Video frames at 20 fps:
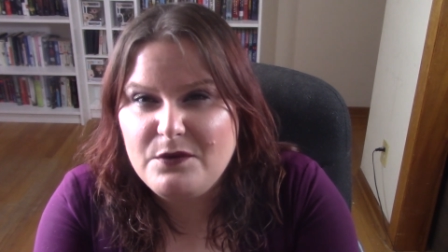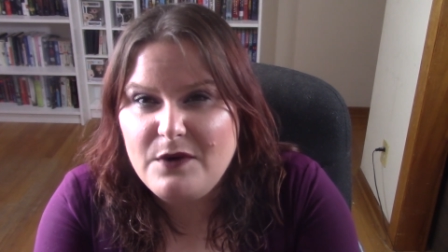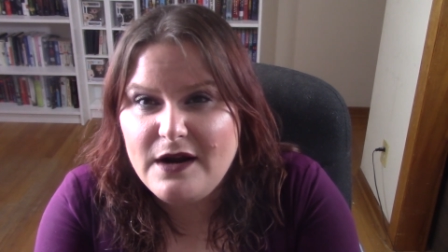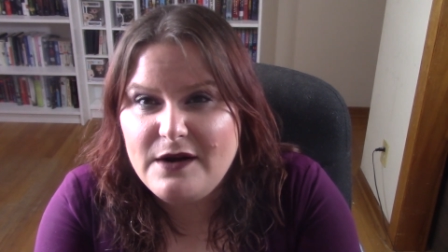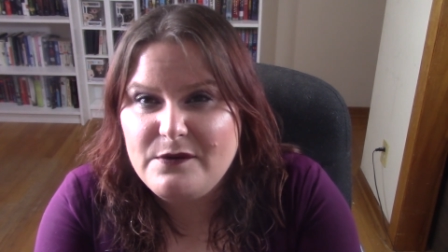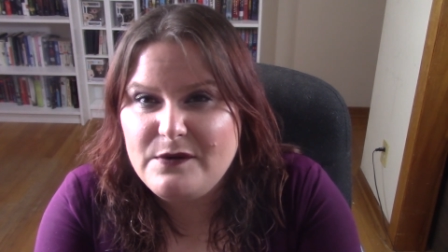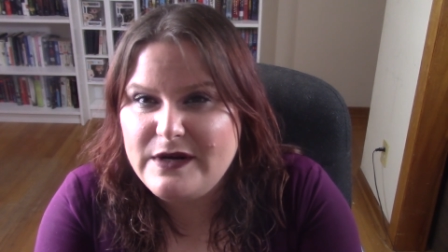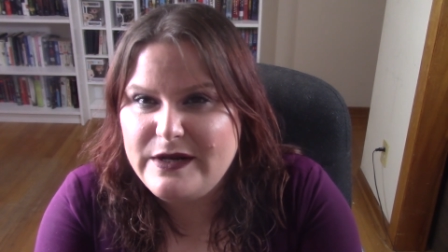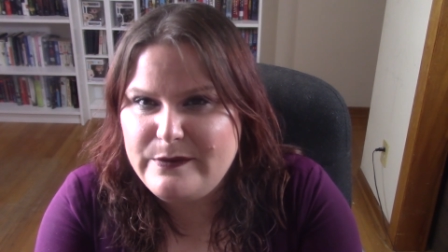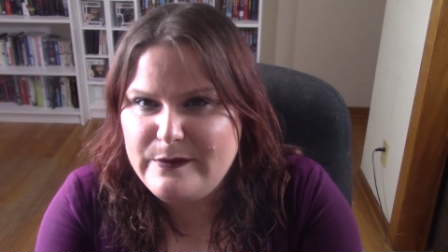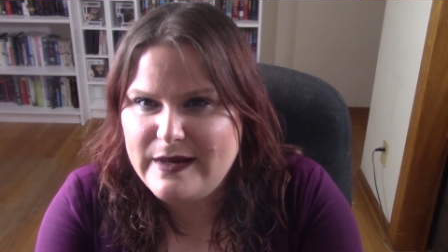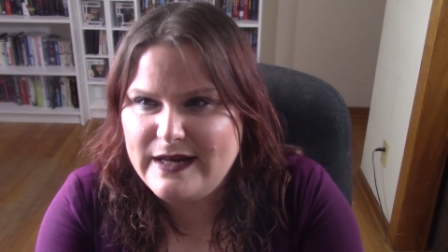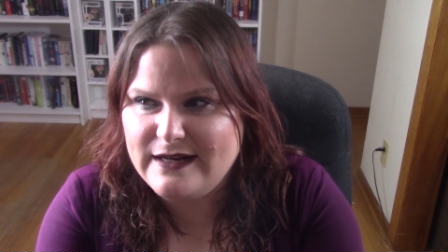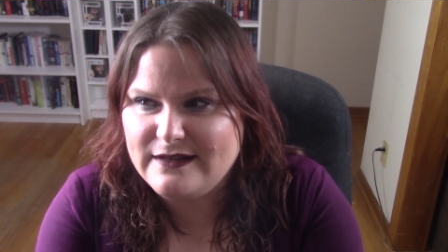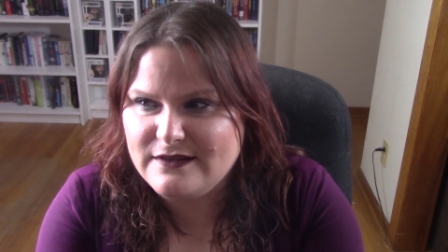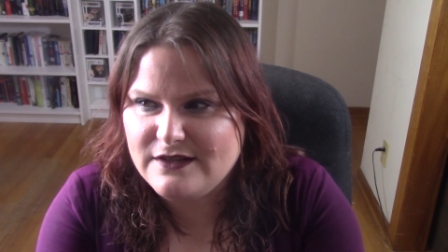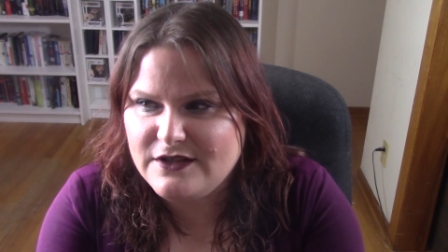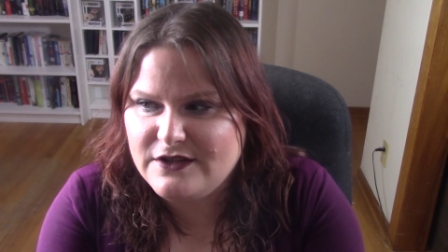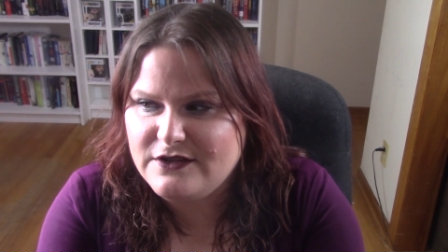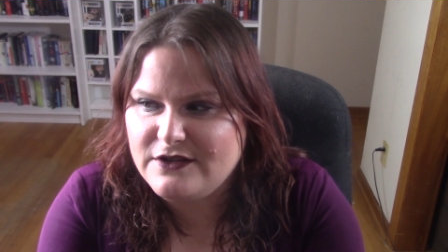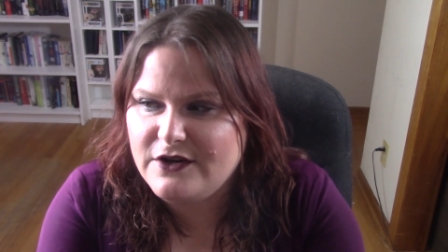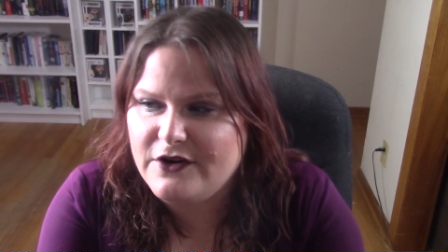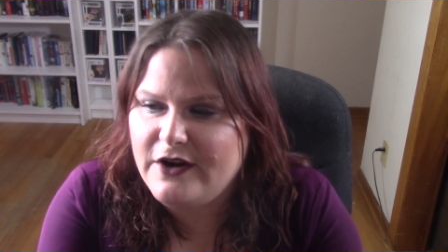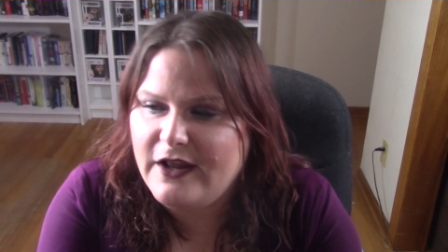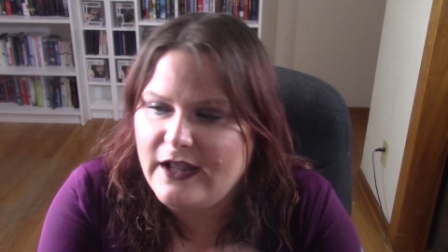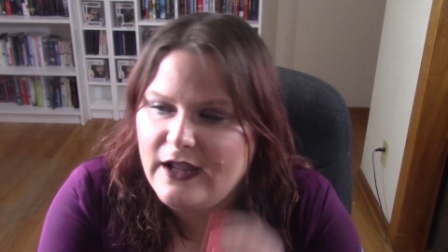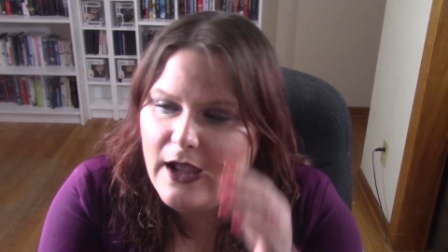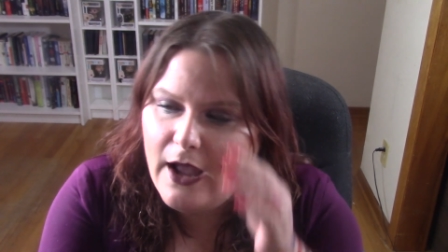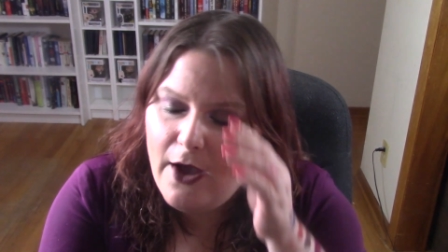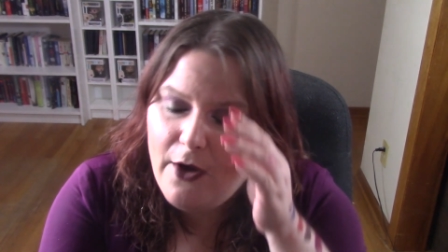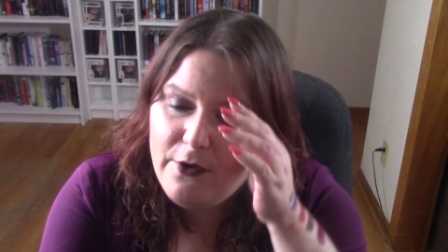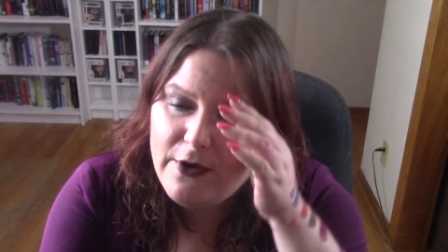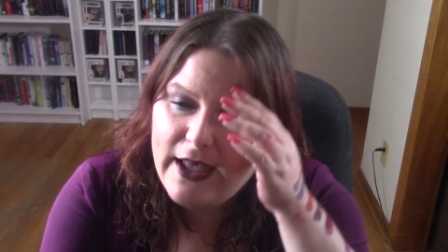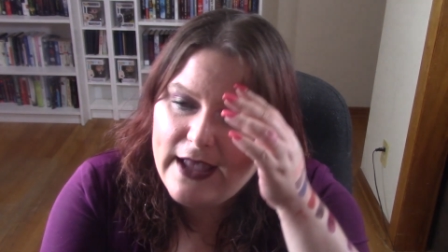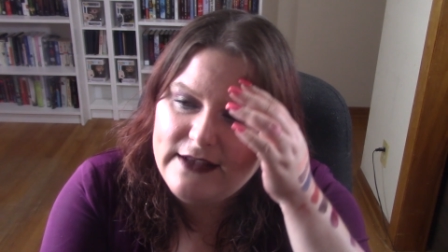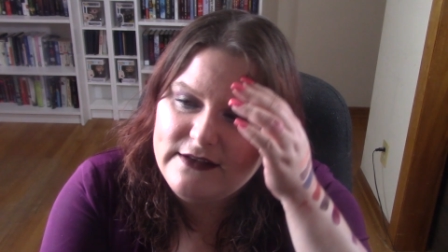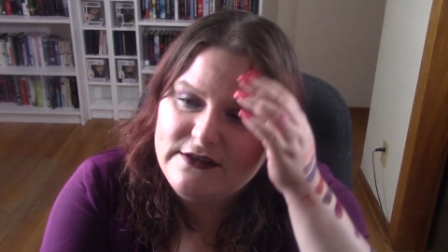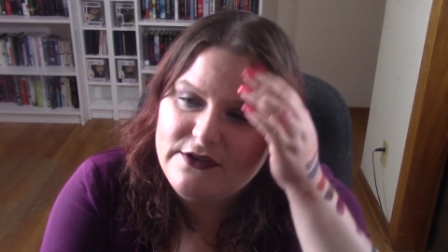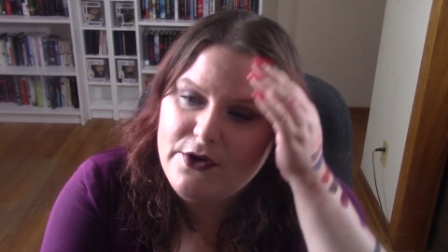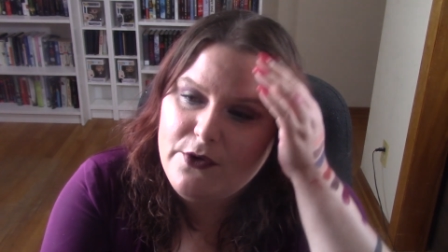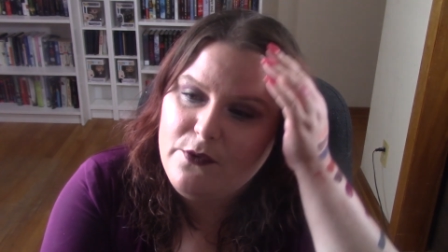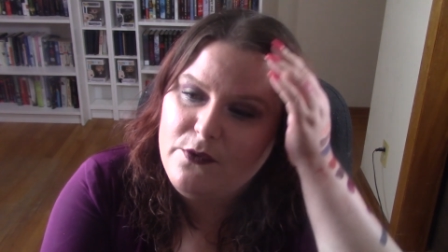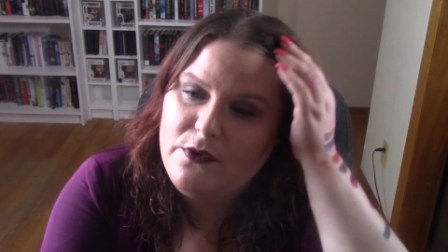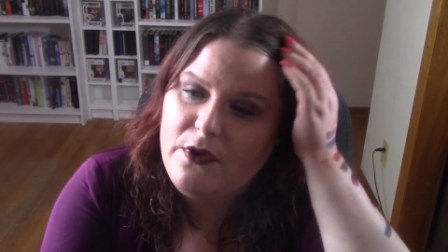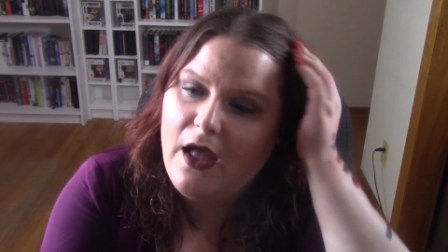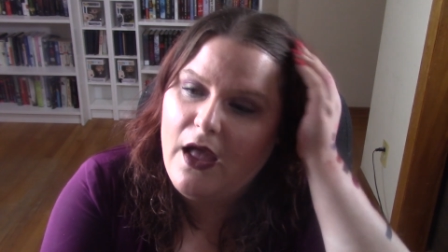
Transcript: what do you mean it's concerning? Okay, so